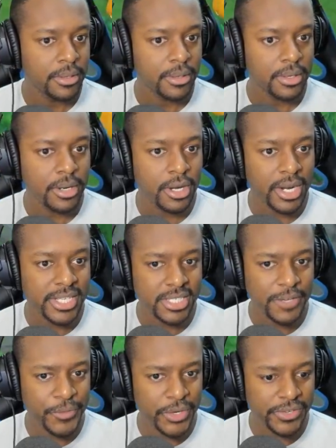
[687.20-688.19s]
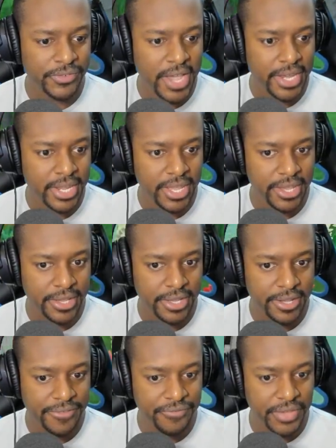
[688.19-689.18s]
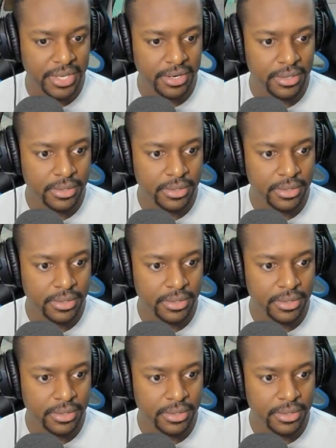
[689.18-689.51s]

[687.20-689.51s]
Uh, let's see if we can find a uh, fin.